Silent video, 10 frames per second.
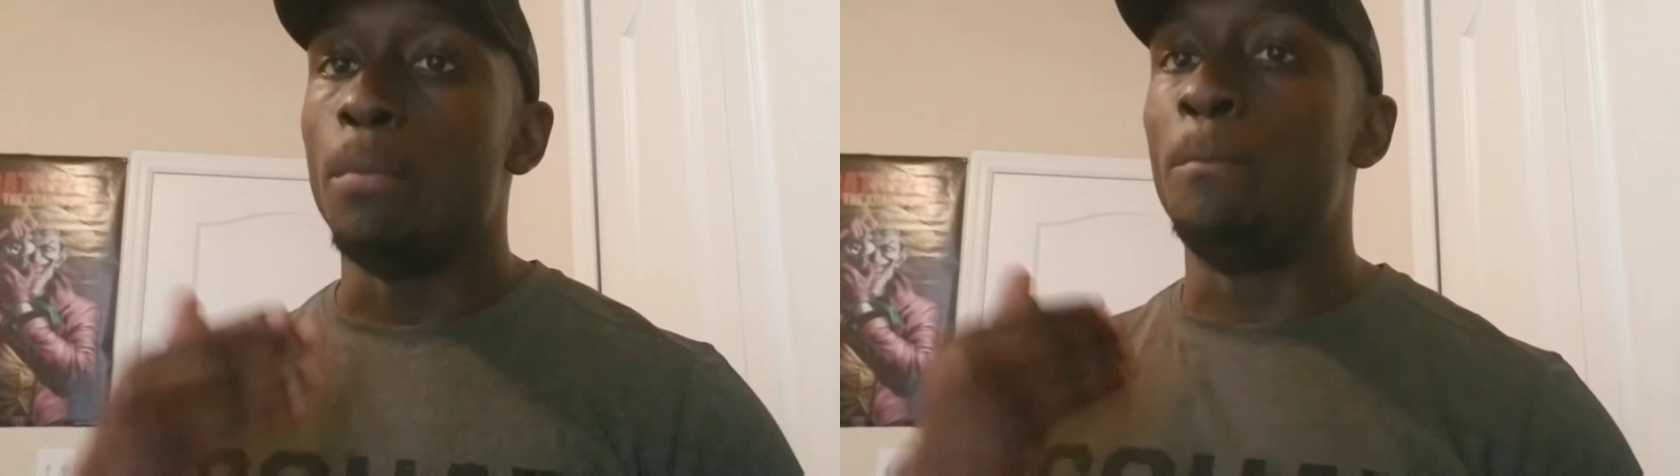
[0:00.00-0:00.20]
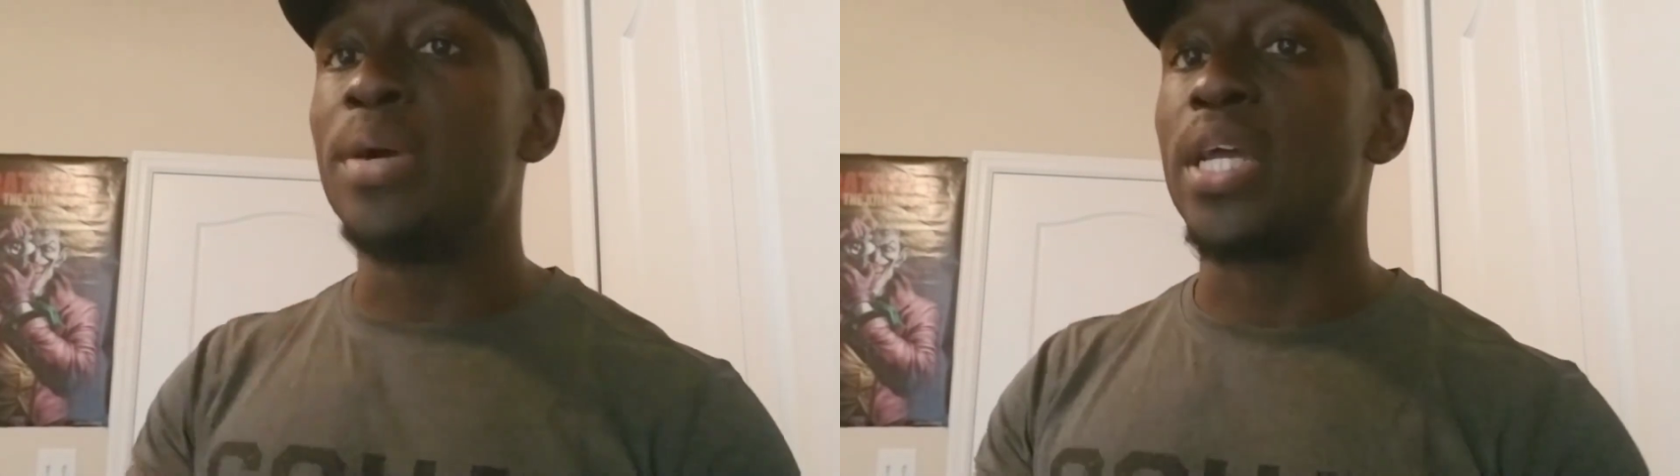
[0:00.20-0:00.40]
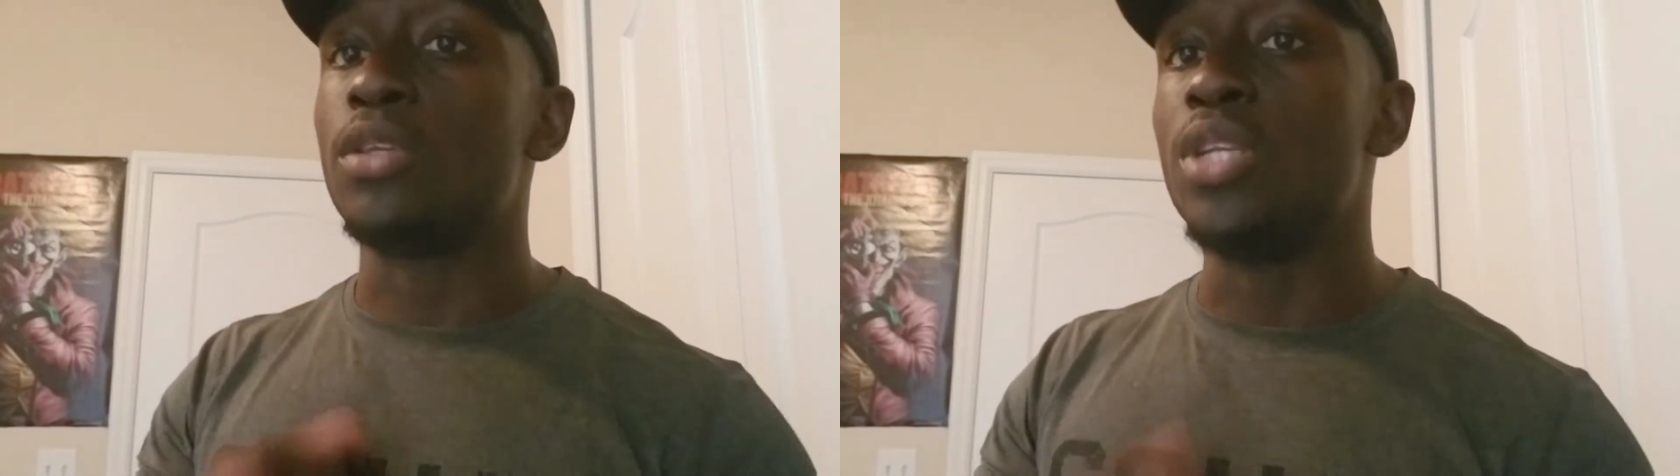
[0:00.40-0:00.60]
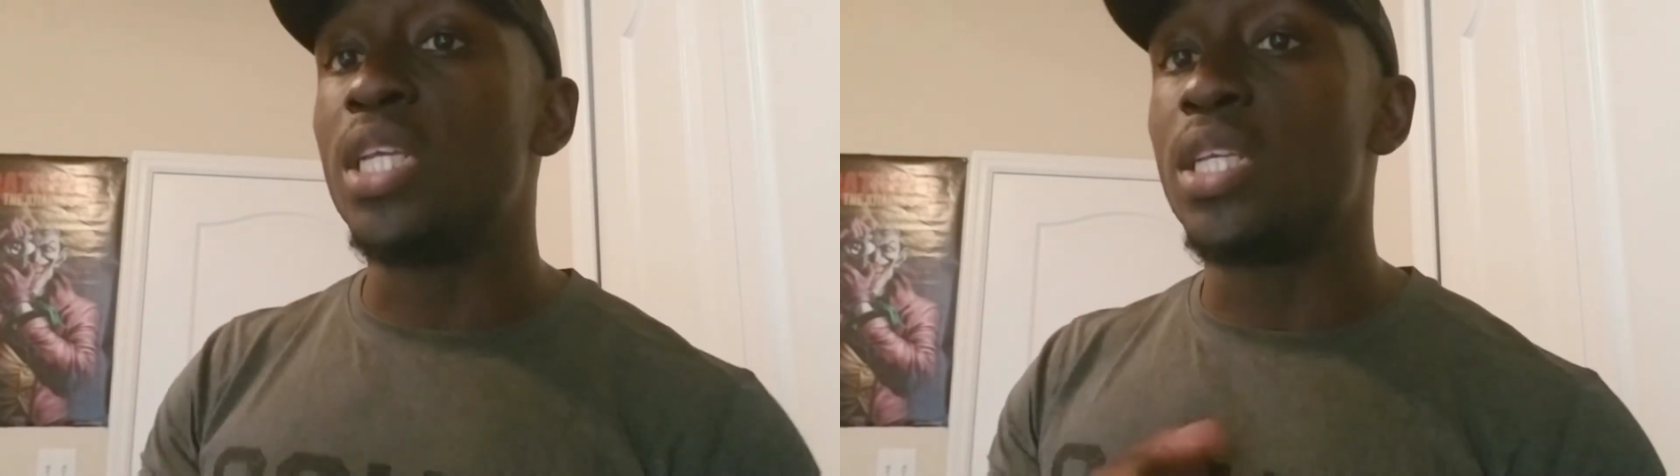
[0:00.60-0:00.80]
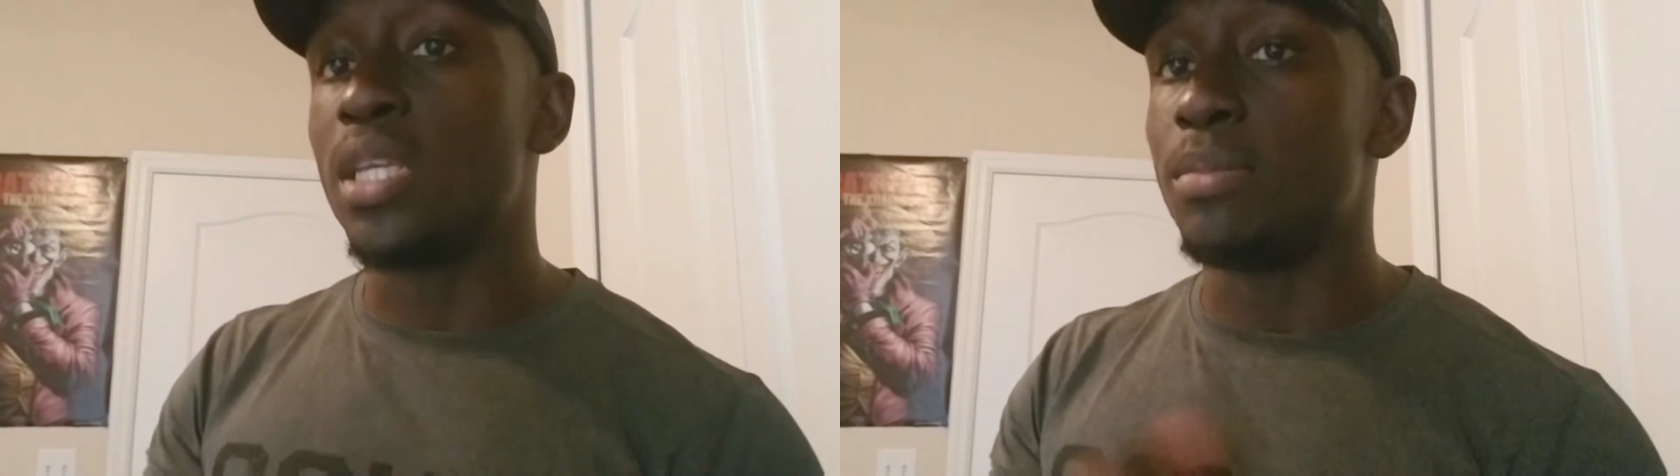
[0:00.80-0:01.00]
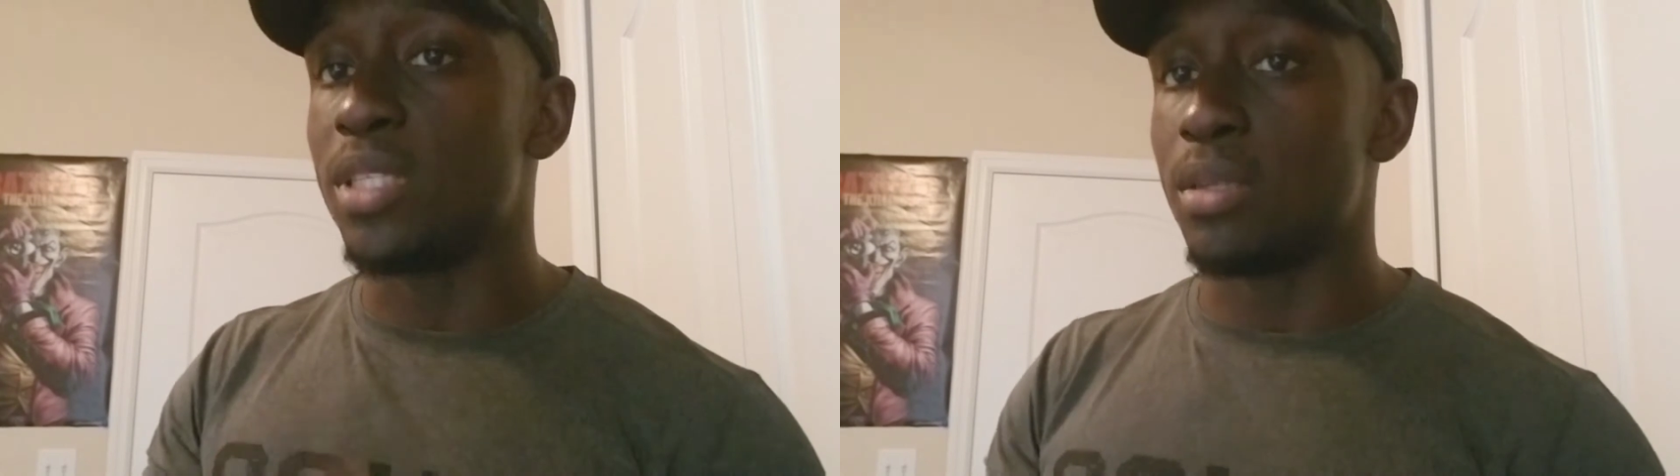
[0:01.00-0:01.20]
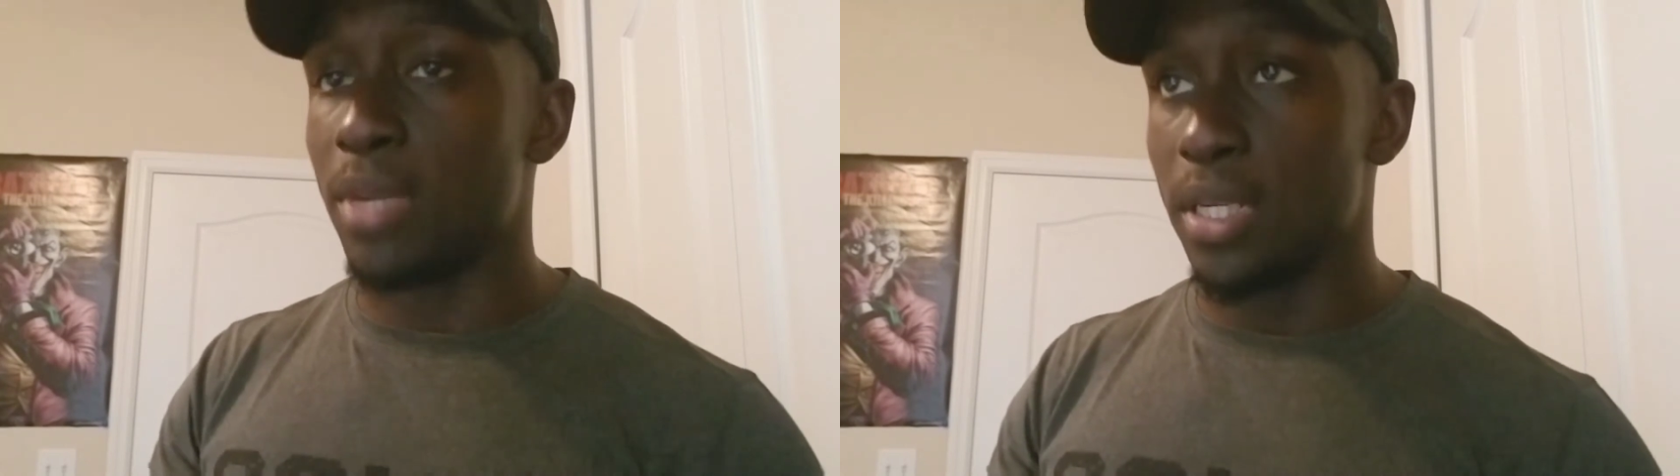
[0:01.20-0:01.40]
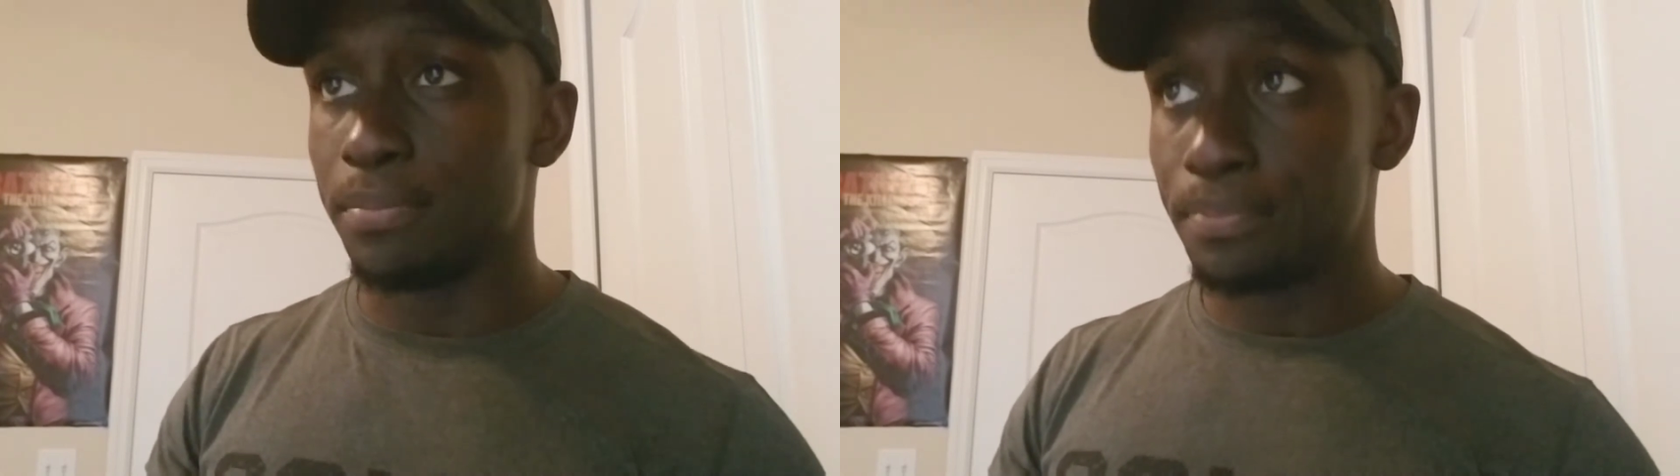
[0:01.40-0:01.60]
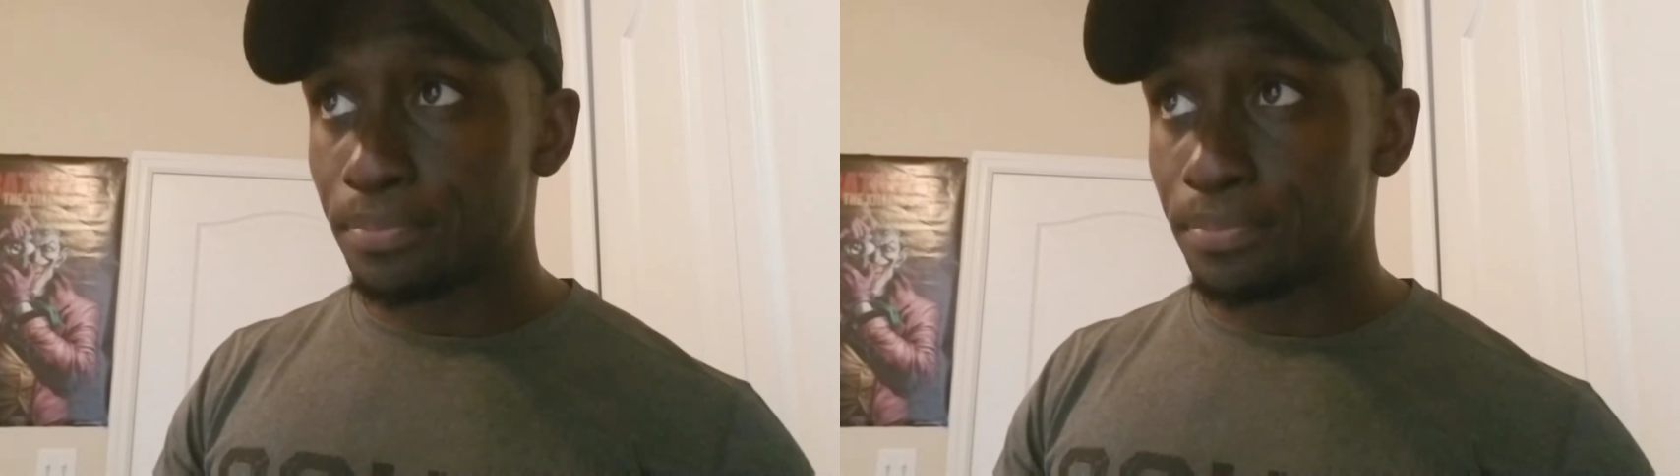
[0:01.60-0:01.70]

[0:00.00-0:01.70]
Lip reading: But you need to keep this in mind.